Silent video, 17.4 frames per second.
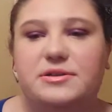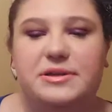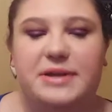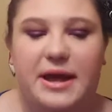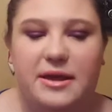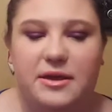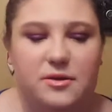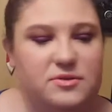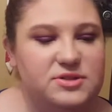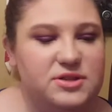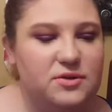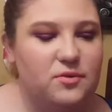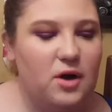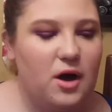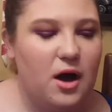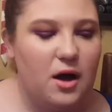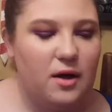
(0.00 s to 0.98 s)
Did I use it
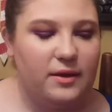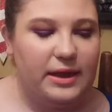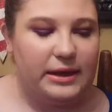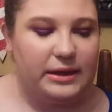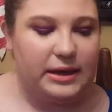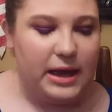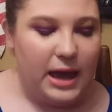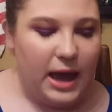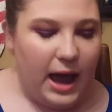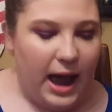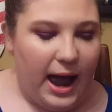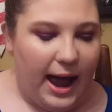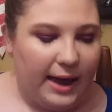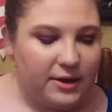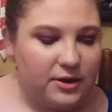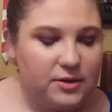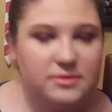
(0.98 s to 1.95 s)
wrong? Like,
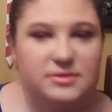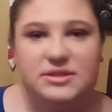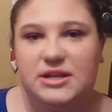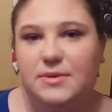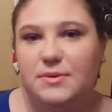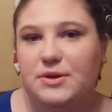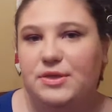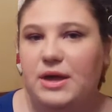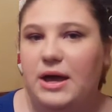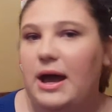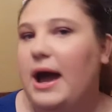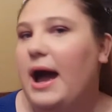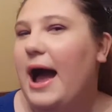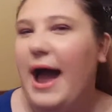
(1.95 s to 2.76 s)
I used it with a